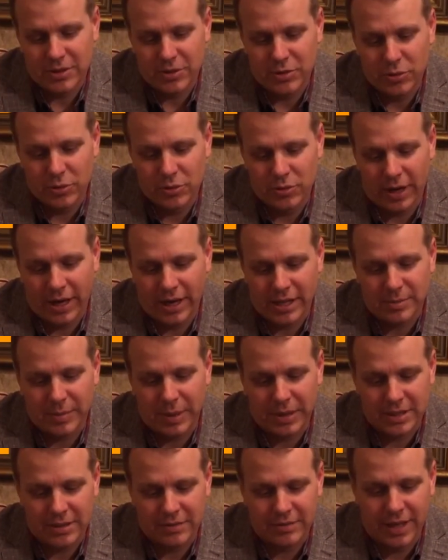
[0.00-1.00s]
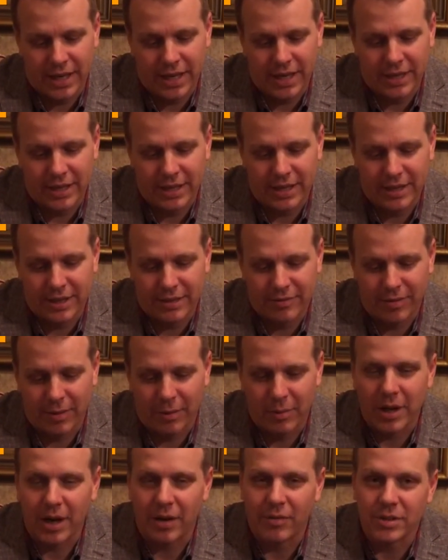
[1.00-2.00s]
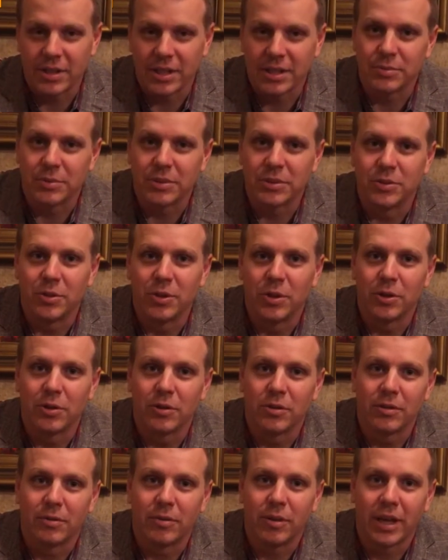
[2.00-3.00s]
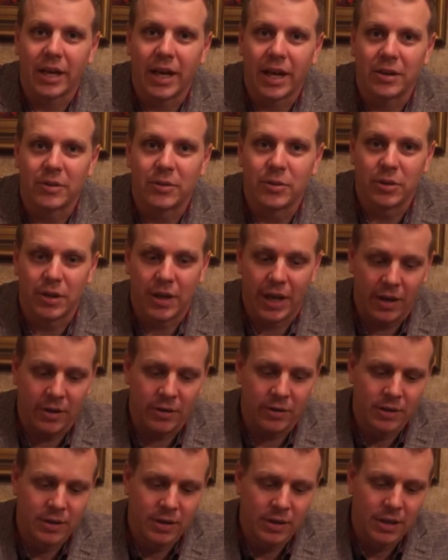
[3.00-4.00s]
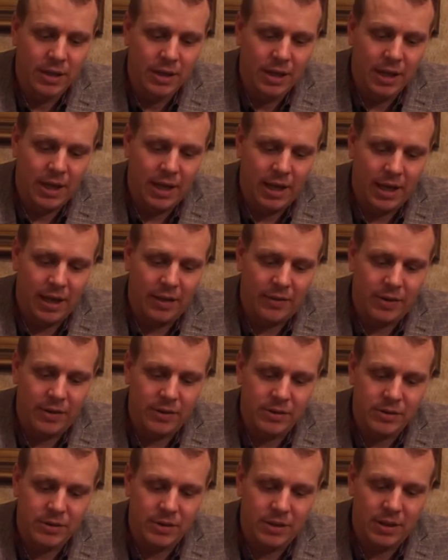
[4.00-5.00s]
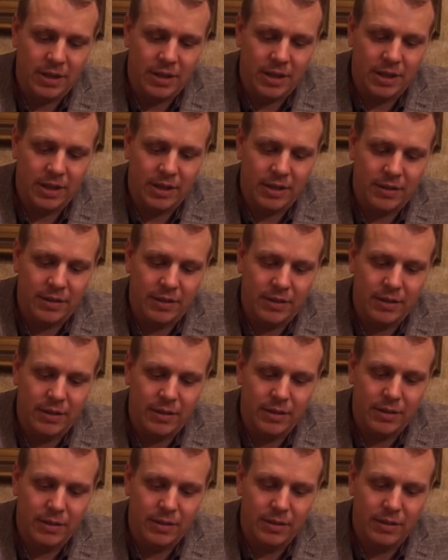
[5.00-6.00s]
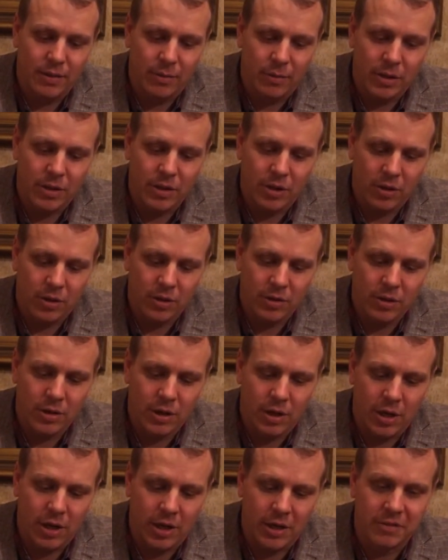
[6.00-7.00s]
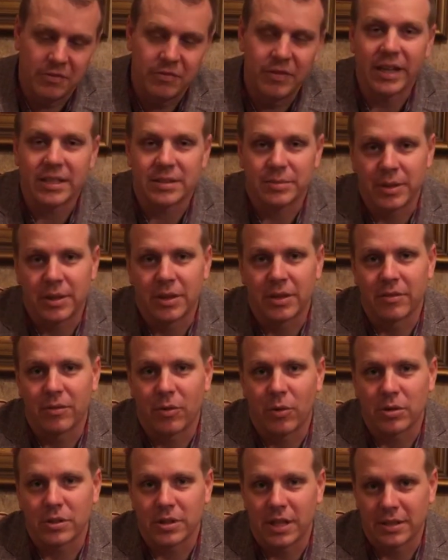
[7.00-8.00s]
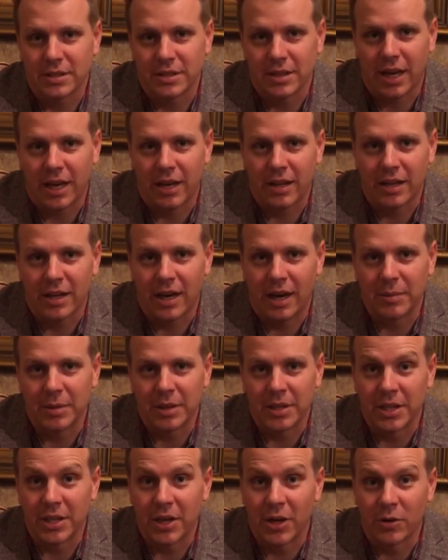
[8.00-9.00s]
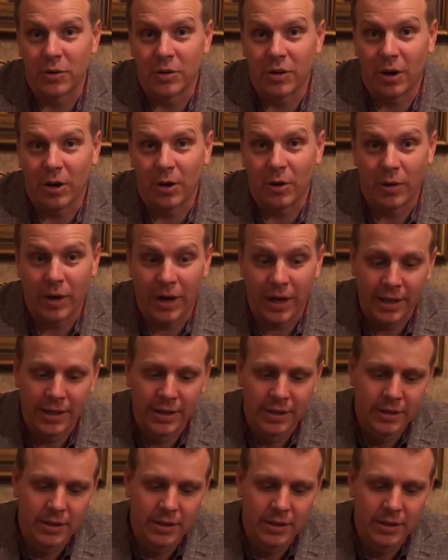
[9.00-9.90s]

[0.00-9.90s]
two aspects of that, and from a conversation with Drew, it really kind of drew it out. There's the return on investment. Of course, that's kind of the commonly known ROI.